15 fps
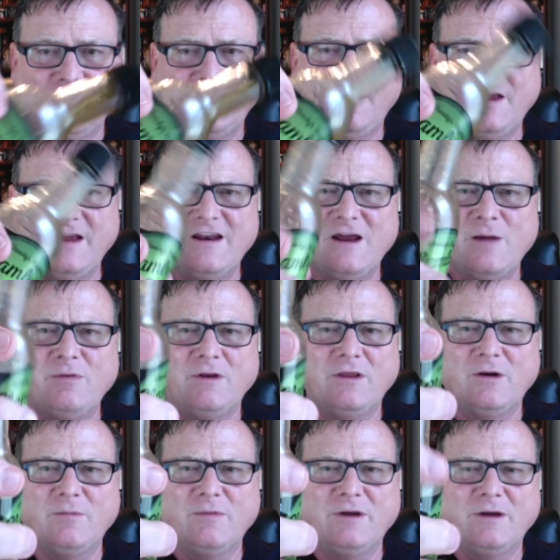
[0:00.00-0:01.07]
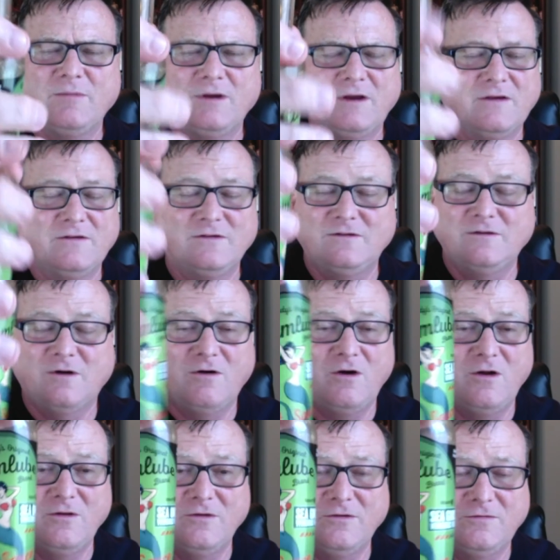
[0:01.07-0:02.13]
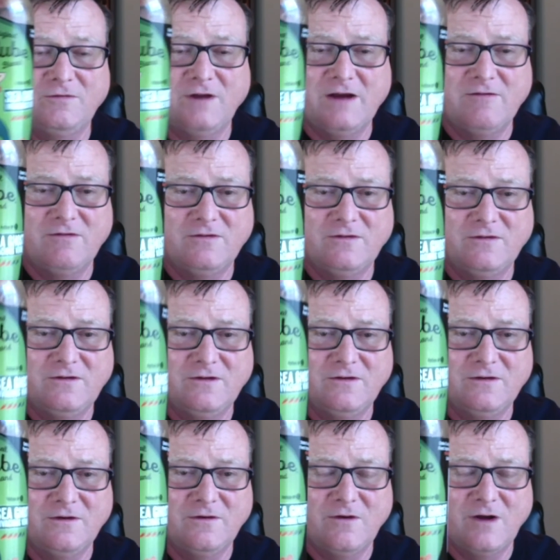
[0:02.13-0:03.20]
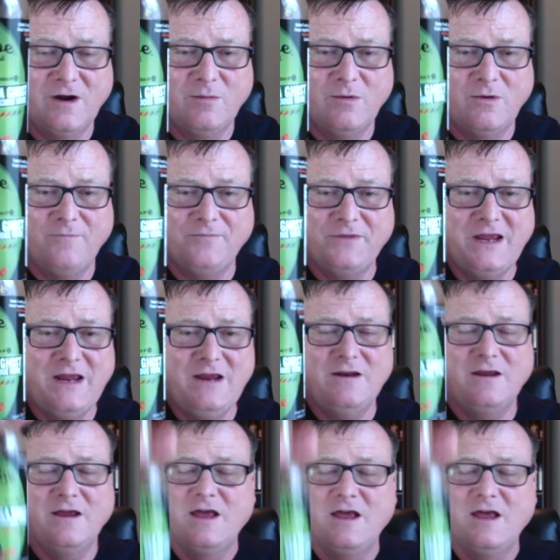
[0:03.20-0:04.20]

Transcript: thick it up a little bit because all those flavors is just incredible. Heat,